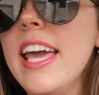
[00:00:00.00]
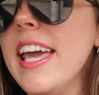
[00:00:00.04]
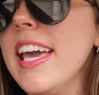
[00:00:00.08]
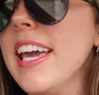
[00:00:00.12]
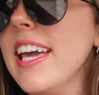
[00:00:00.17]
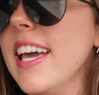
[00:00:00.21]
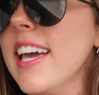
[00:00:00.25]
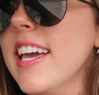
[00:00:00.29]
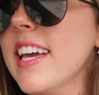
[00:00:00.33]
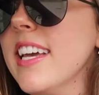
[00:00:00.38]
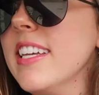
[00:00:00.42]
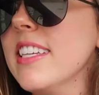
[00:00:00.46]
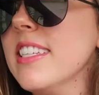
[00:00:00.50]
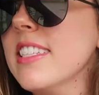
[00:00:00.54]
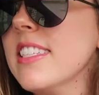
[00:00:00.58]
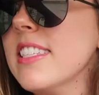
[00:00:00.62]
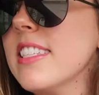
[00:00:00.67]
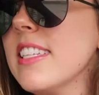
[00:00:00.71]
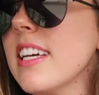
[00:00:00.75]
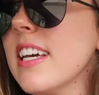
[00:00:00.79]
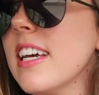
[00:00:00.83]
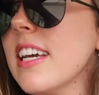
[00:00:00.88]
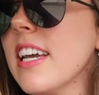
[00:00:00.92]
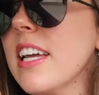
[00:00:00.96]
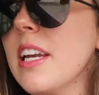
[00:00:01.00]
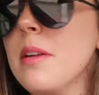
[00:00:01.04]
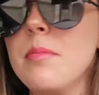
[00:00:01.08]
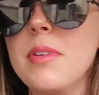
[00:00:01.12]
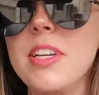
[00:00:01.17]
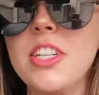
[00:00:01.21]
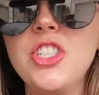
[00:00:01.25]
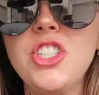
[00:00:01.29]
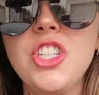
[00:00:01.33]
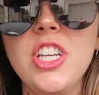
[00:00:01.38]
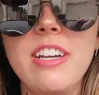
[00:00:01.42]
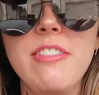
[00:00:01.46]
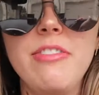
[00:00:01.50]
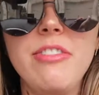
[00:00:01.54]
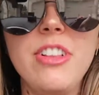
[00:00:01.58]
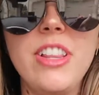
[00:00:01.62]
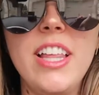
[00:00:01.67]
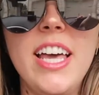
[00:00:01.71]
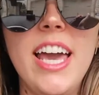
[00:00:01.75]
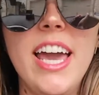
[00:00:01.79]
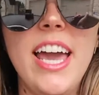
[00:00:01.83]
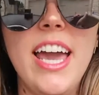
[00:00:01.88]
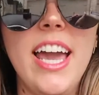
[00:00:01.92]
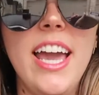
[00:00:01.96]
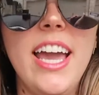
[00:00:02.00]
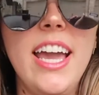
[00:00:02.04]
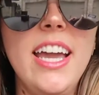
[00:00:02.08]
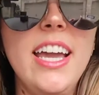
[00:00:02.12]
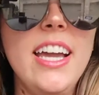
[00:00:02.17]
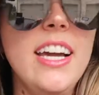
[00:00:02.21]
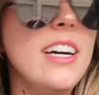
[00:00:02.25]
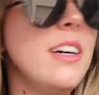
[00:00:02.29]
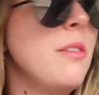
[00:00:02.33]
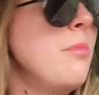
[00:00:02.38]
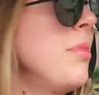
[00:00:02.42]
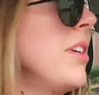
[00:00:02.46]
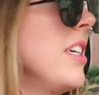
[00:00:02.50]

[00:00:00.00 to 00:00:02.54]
is gonna be Chick-fil-A